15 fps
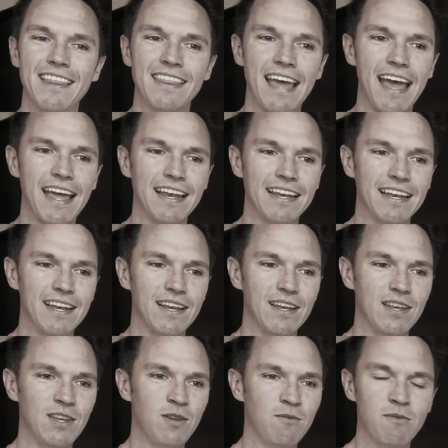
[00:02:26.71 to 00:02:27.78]
that
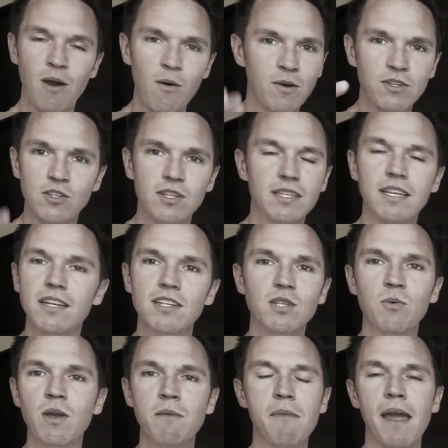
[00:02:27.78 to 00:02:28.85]
you know is just going to
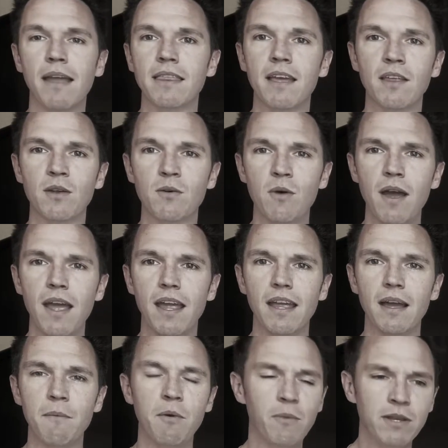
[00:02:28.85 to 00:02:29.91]
swing back the other way?
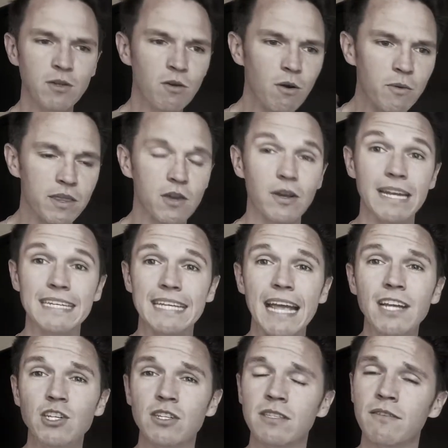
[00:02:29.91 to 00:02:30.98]
I mean, we do it with good
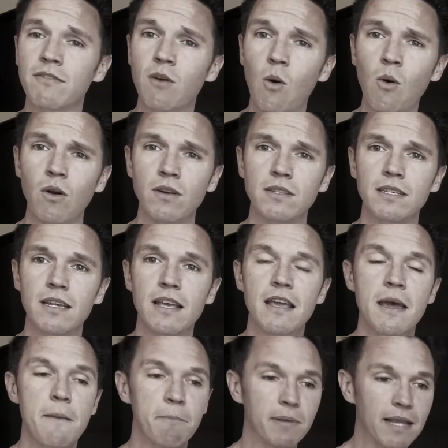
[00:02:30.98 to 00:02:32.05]
intentions, of course.
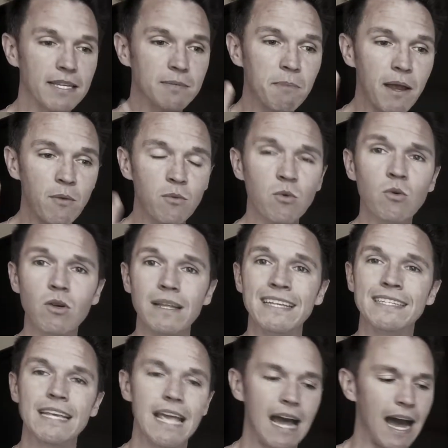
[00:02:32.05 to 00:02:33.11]
But that's my rule
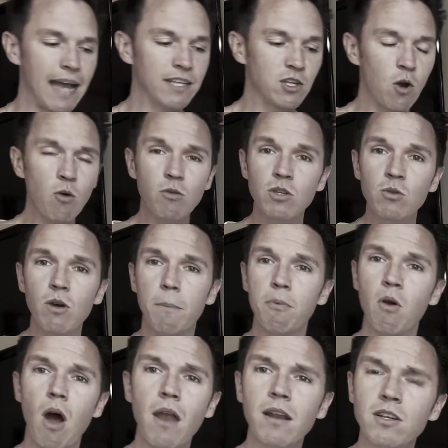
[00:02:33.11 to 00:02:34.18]
is I don't do a
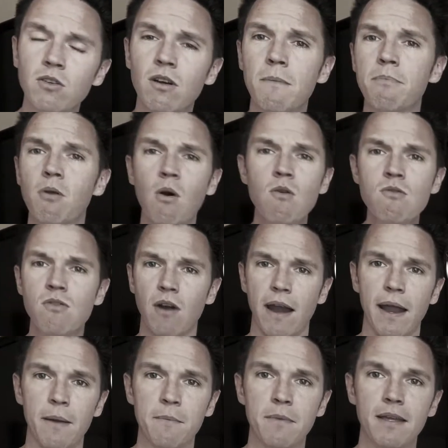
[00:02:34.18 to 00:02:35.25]
product or a
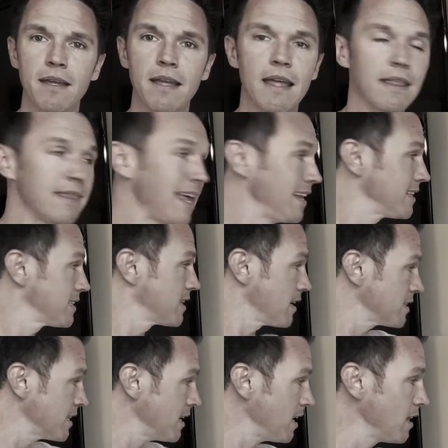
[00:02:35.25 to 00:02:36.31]
program that
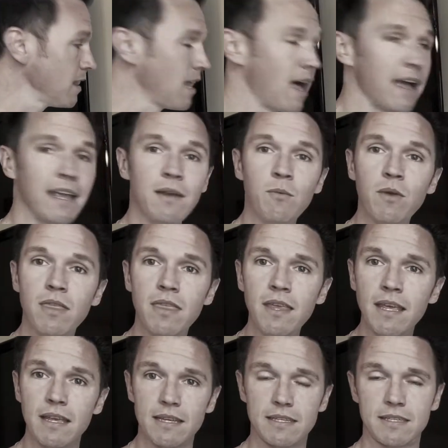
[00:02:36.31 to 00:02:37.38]
doesn't align with
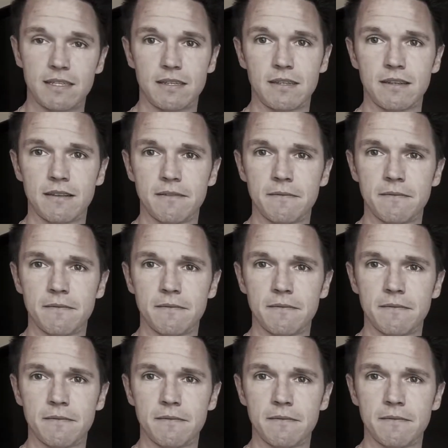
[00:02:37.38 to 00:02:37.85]
this.